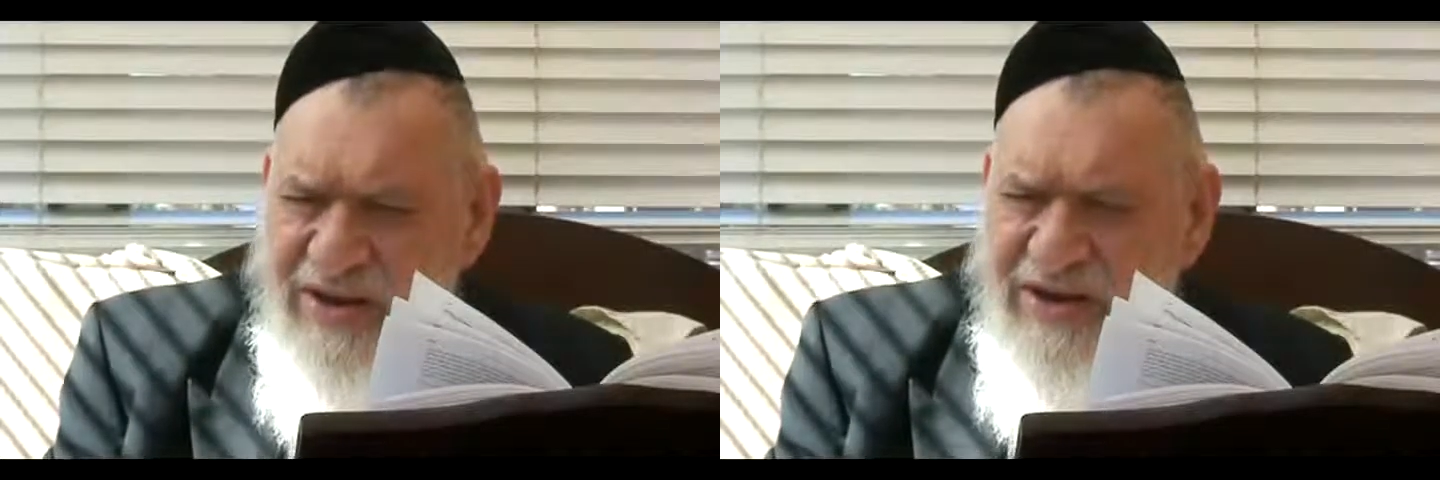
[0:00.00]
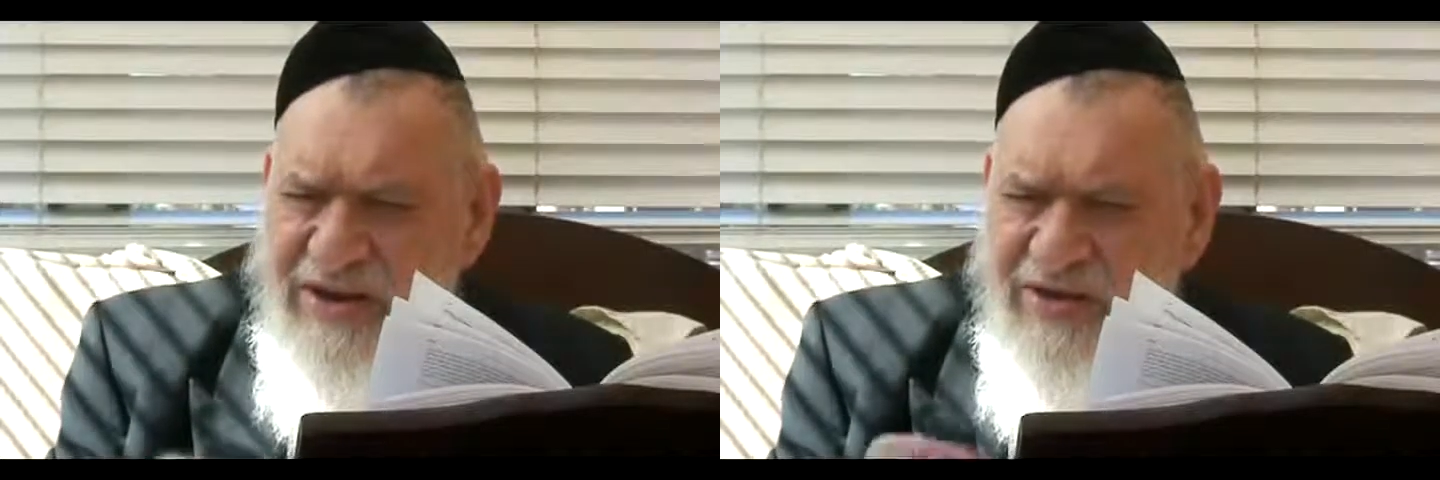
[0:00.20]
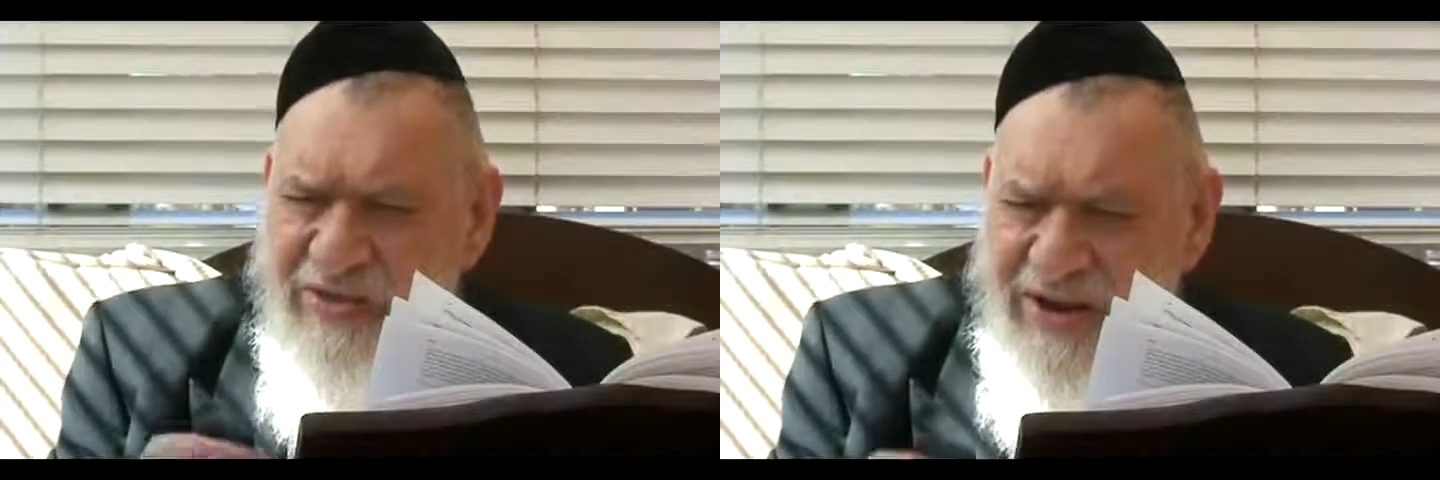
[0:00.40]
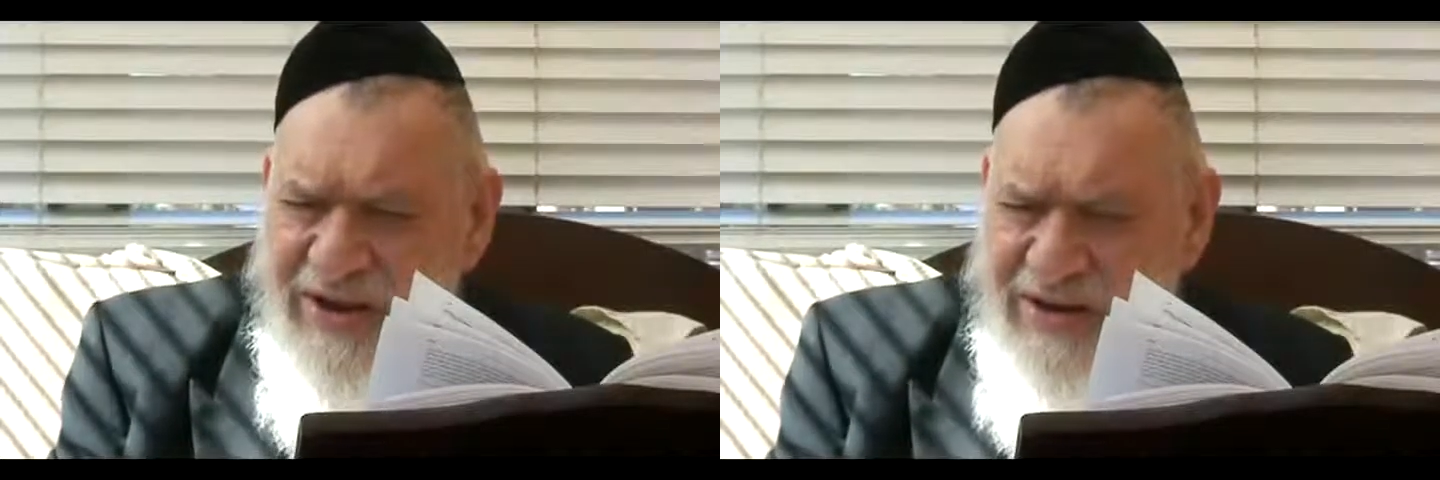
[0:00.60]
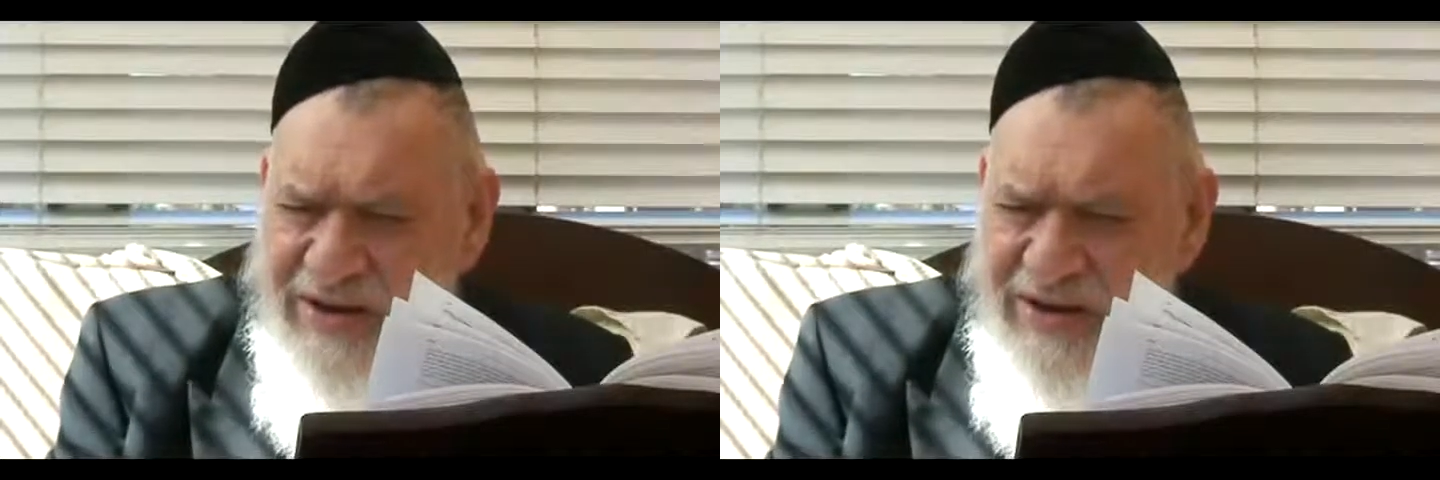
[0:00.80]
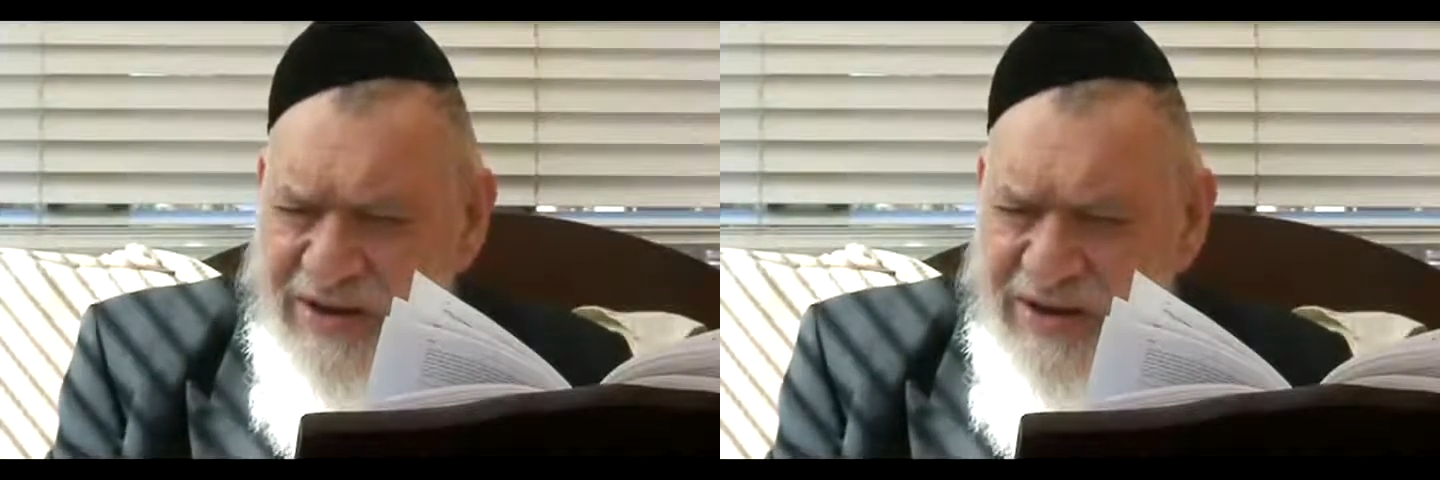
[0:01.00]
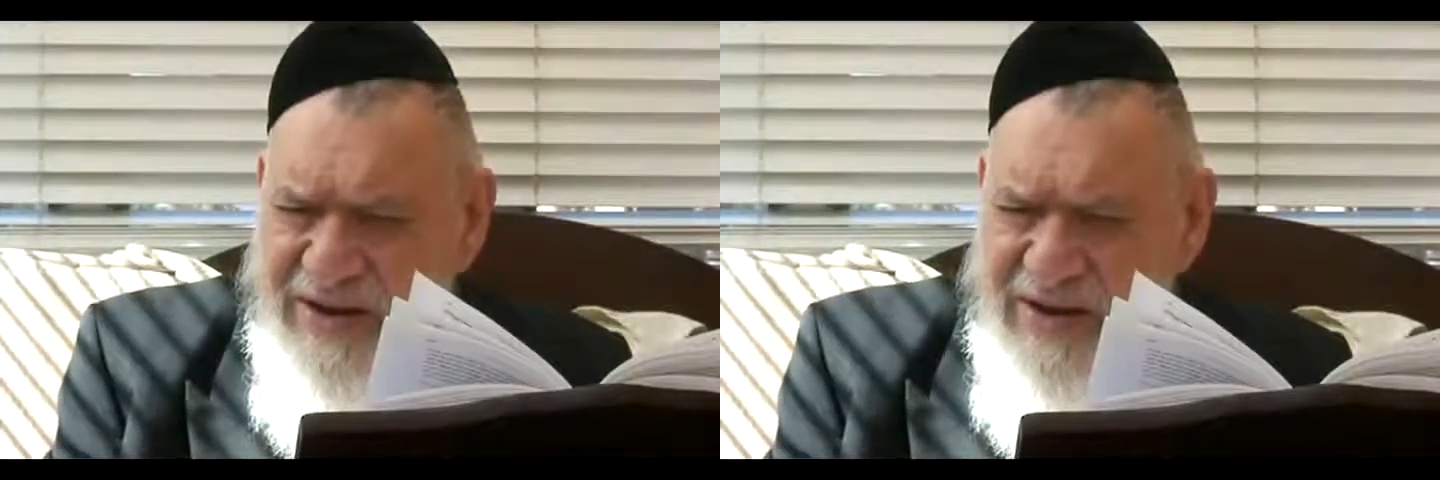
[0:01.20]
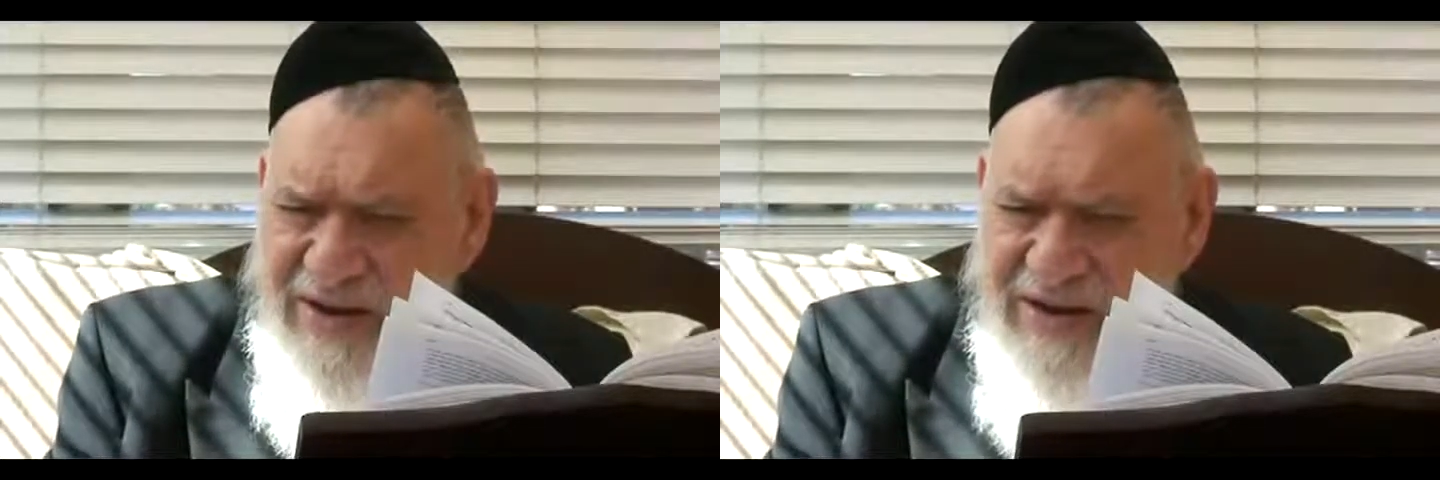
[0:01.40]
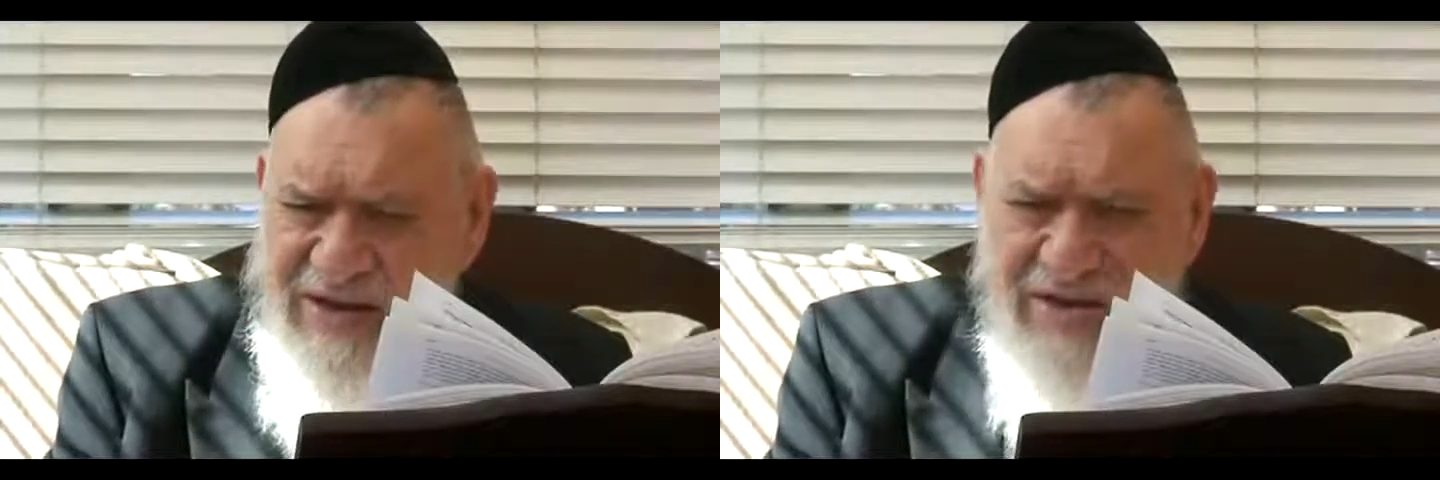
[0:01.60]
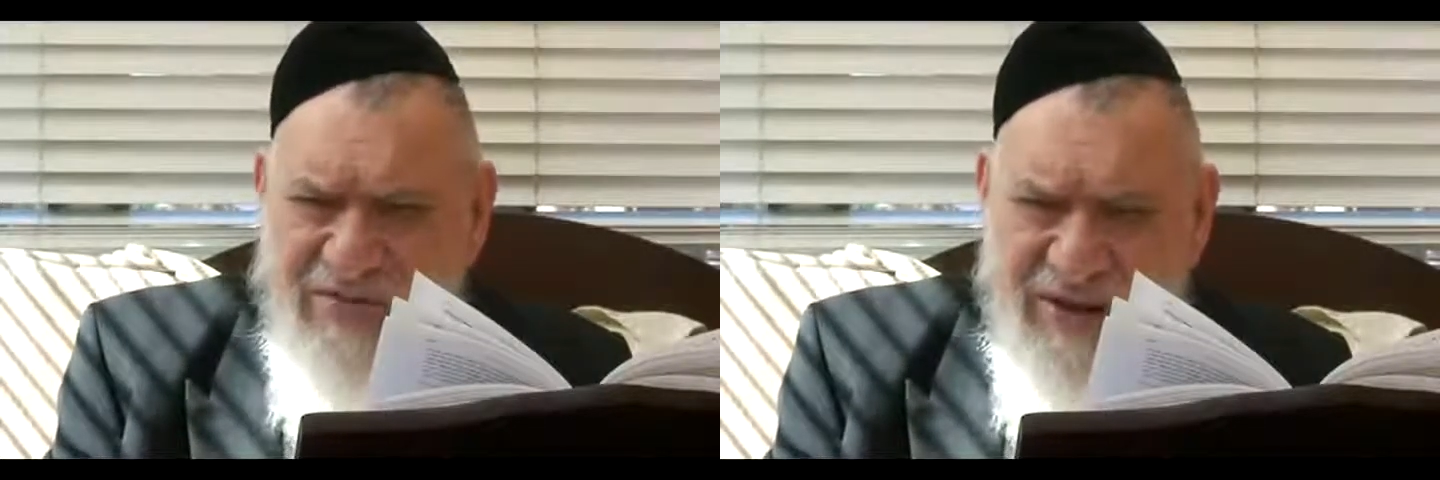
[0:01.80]
in Iran
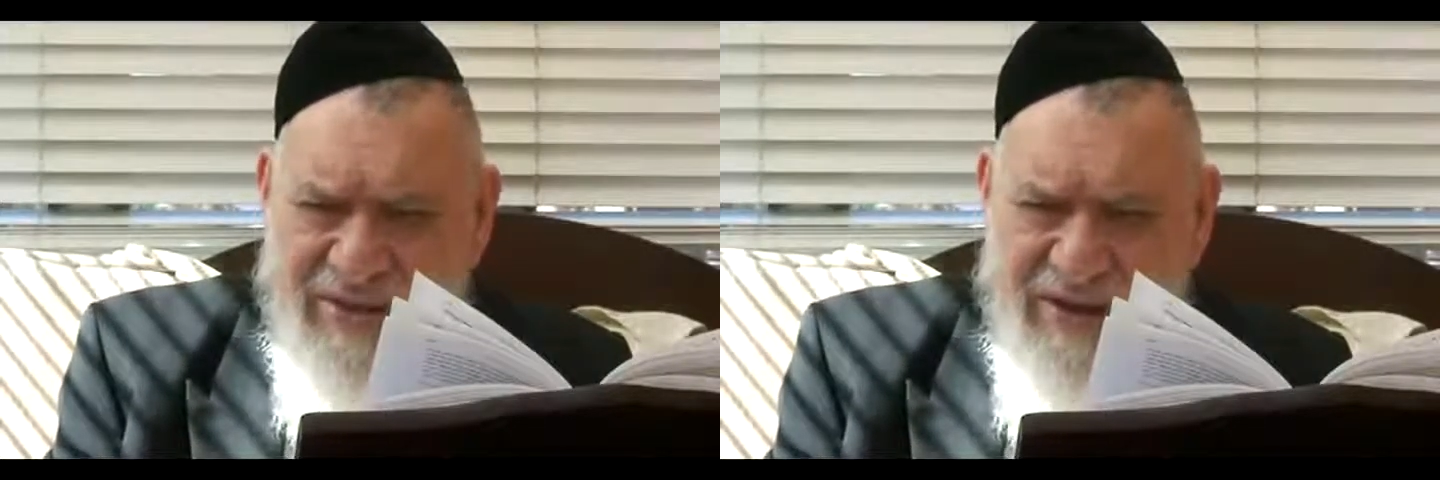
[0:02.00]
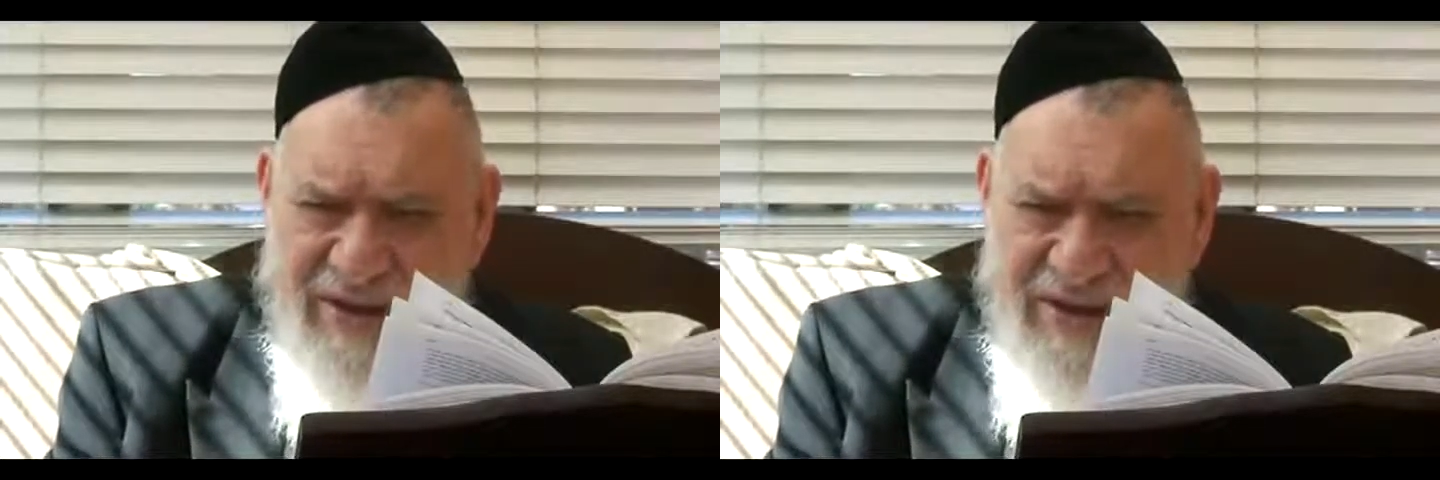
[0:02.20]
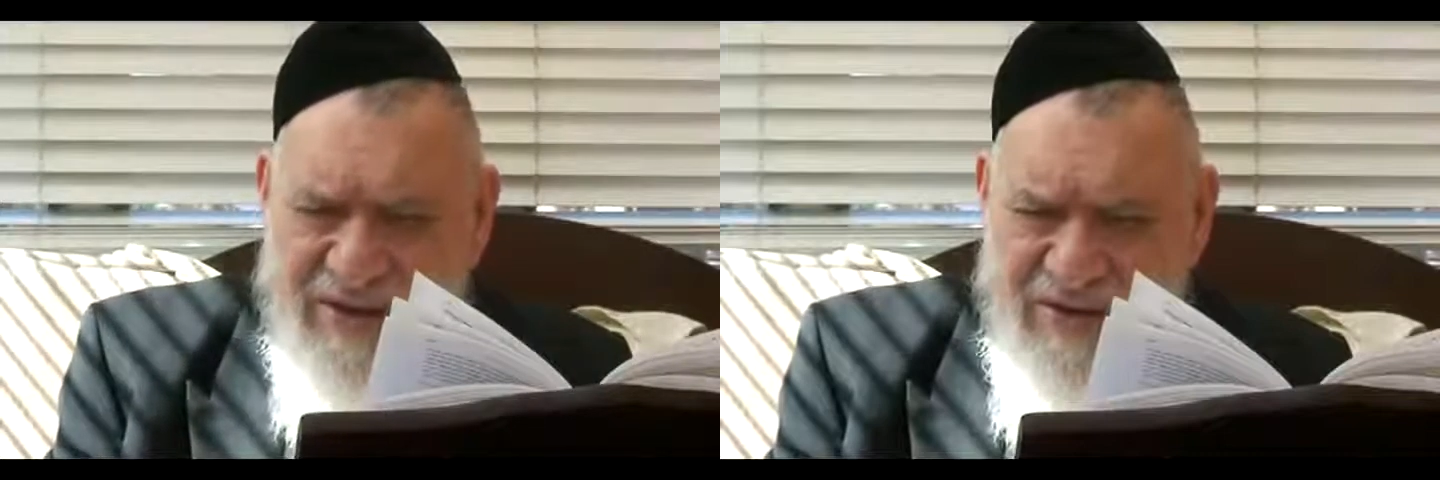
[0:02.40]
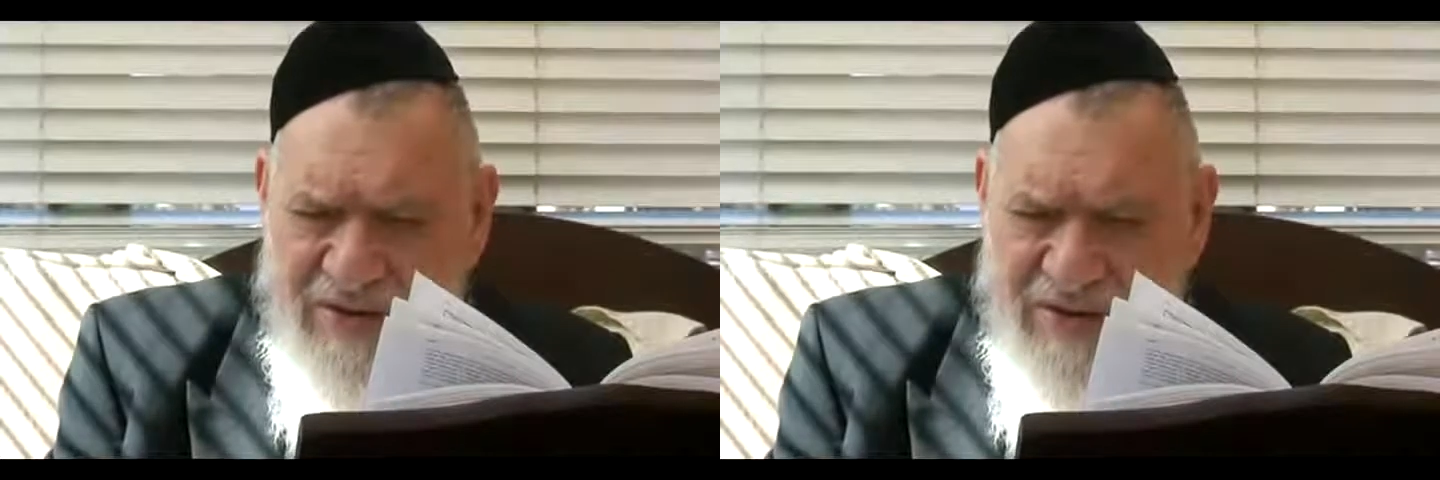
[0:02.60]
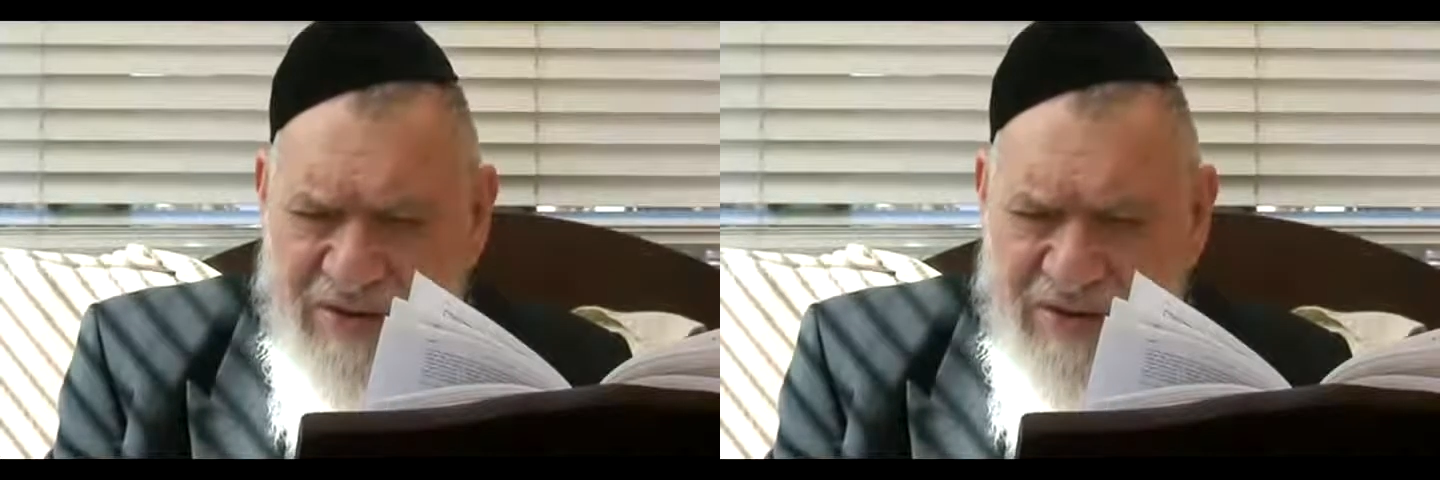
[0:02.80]
is threatening